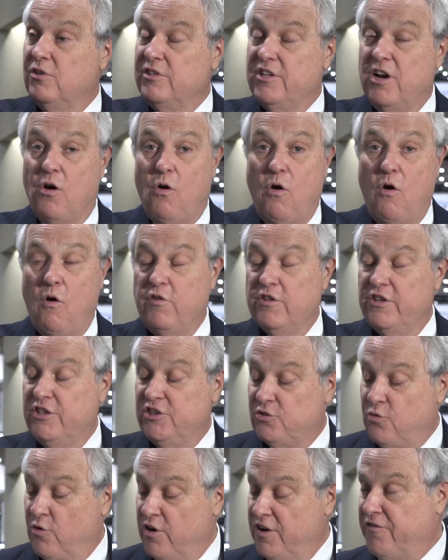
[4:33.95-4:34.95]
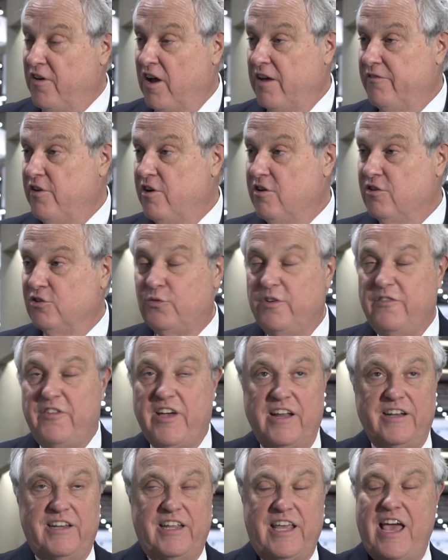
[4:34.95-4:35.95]
Over these 25 years, we've
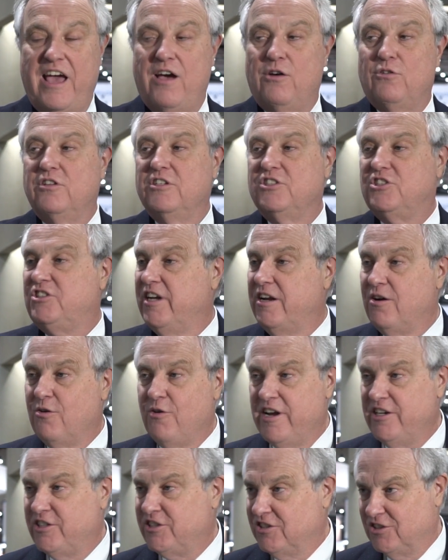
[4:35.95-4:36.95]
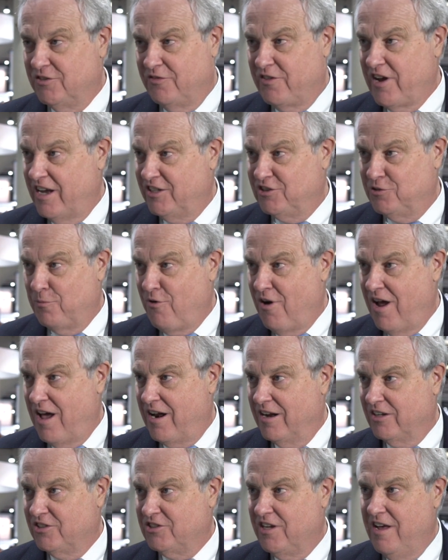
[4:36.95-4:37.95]
had countless generations of Kyzen
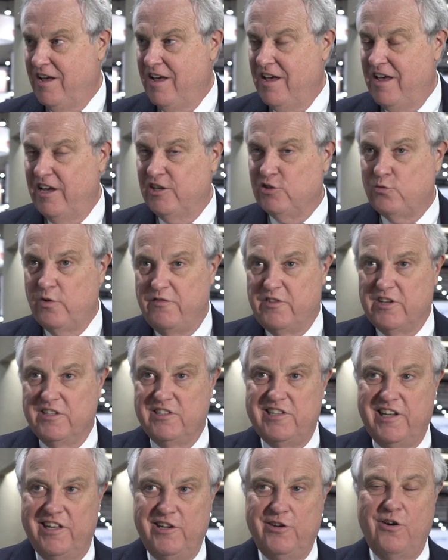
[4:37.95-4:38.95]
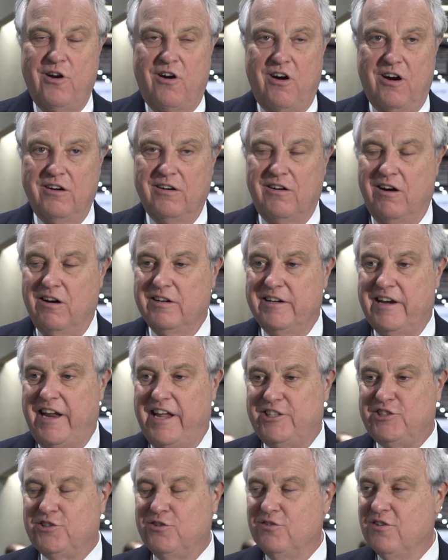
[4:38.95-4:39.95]
products as we've continued our
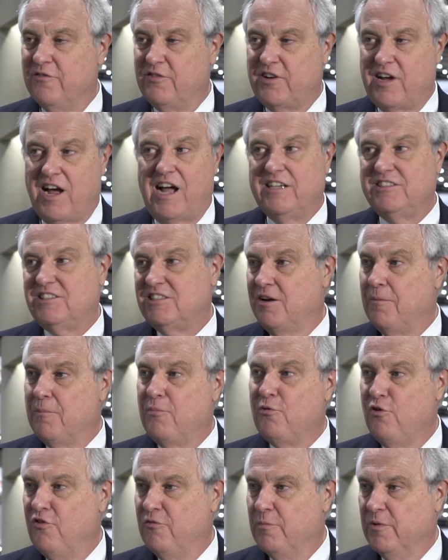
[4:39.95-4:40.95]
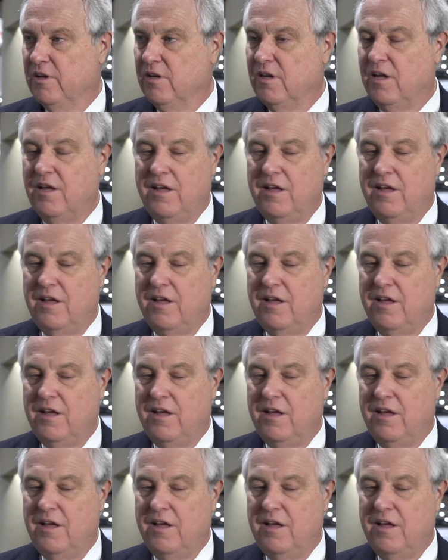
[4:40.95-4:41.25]
nature of constant improvement.